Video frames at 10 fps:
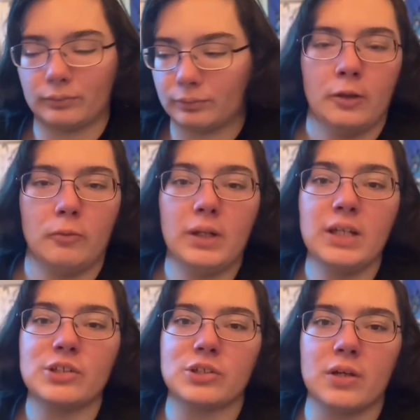When
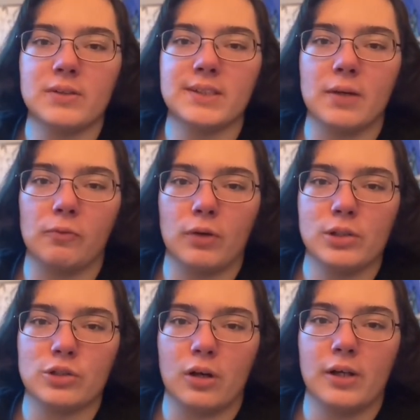it shows that
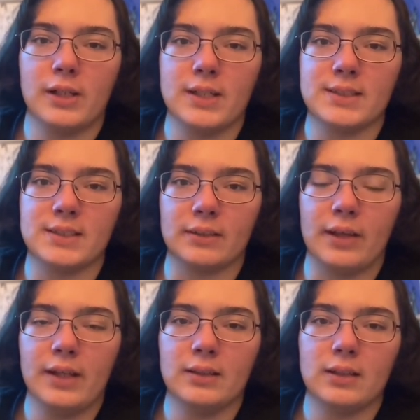one drawing is
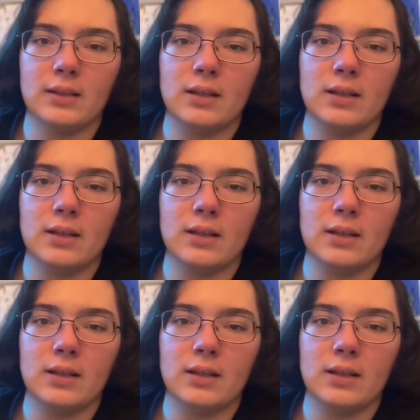selected,